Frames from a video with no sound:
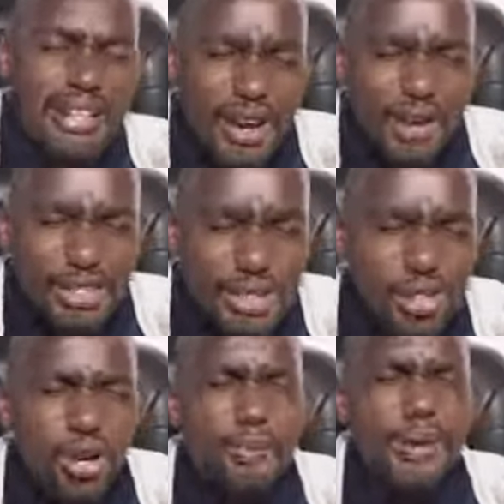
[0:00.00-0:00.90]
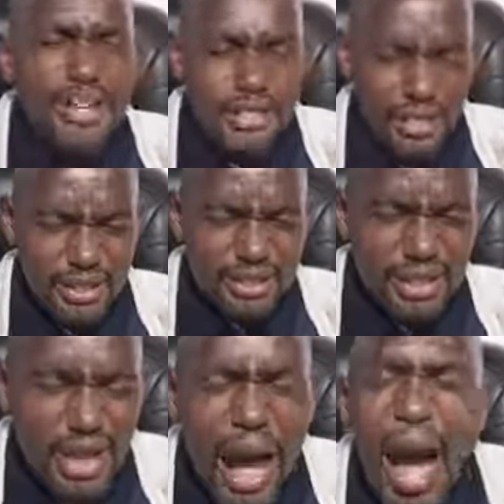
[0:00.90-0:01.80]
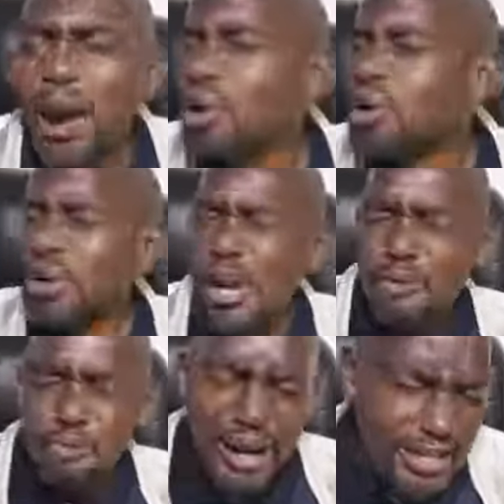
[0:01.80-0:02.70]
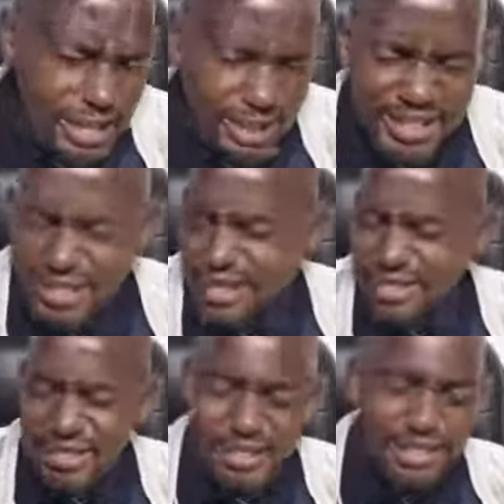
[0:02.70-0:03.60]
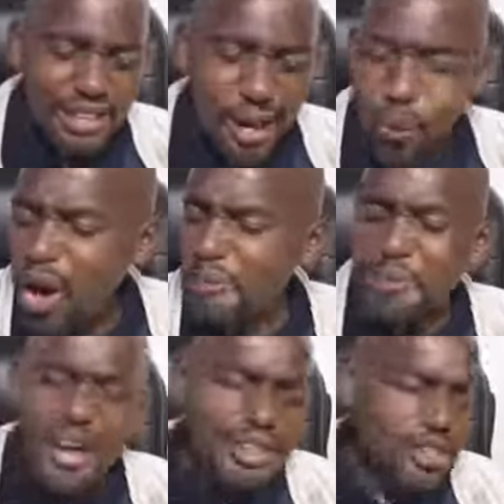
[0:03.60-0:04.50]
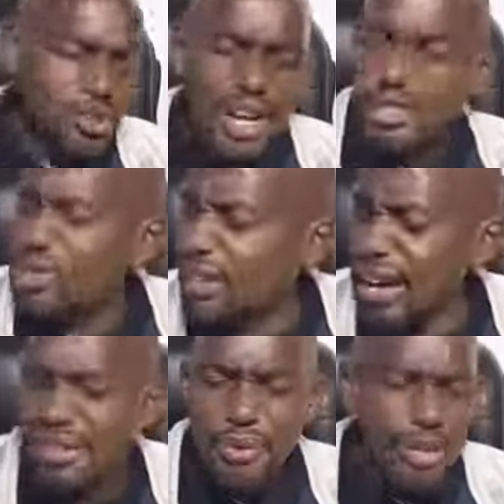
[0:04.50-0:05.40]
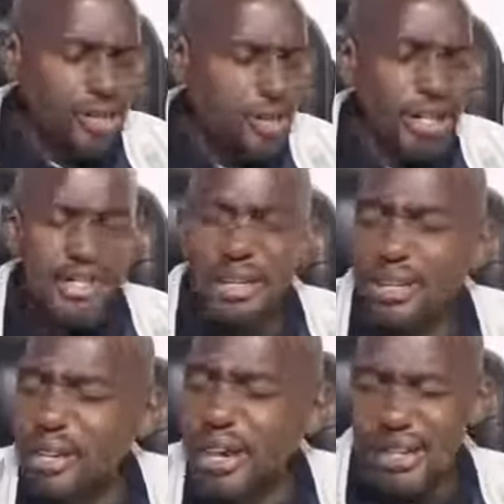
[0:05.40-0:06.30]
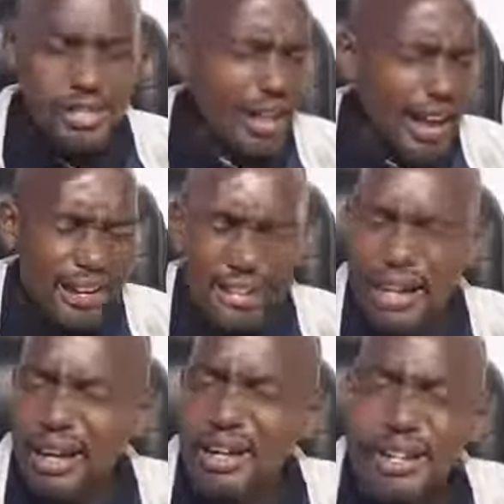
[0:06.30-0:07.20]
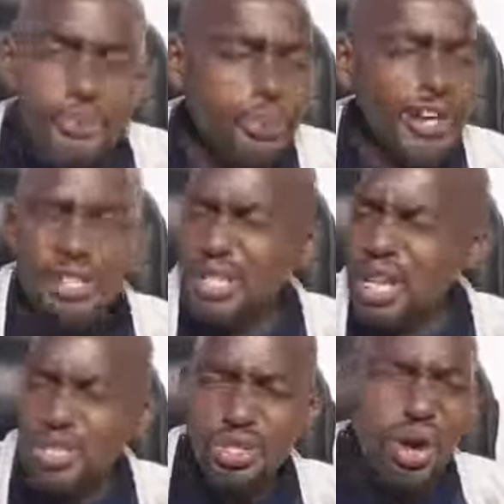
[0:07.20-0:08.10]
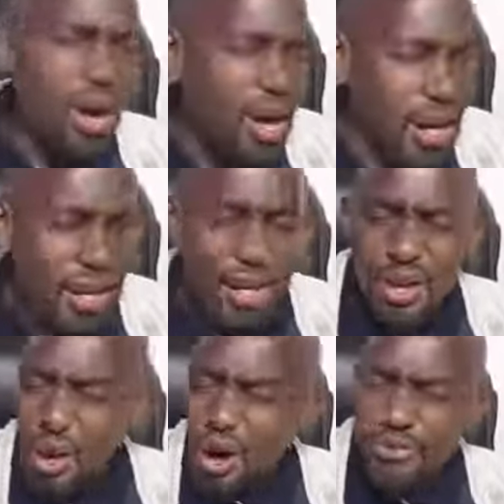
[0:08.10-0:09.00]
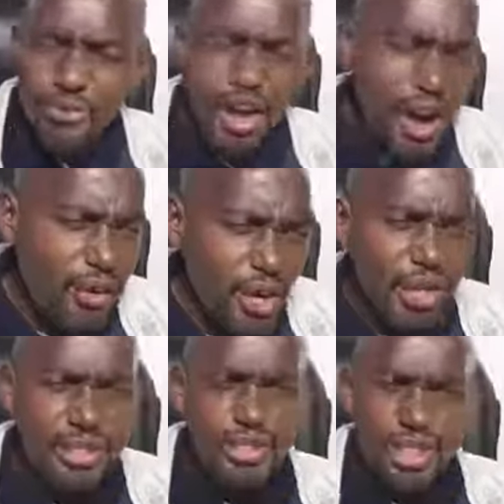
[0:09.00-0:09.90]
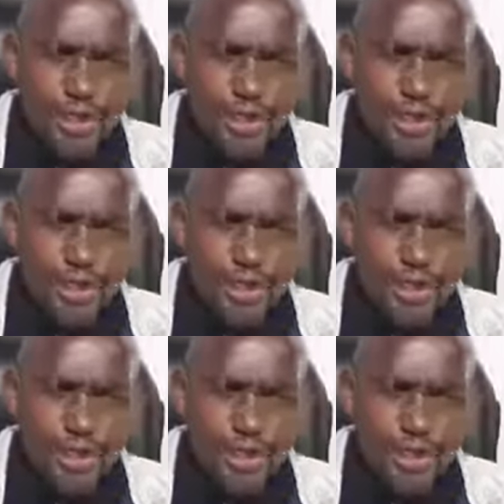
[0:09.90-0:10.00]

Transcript: generational blessing. How good and pleasant it is when brothers dwell together in unity. It's like the precious oil of Aaron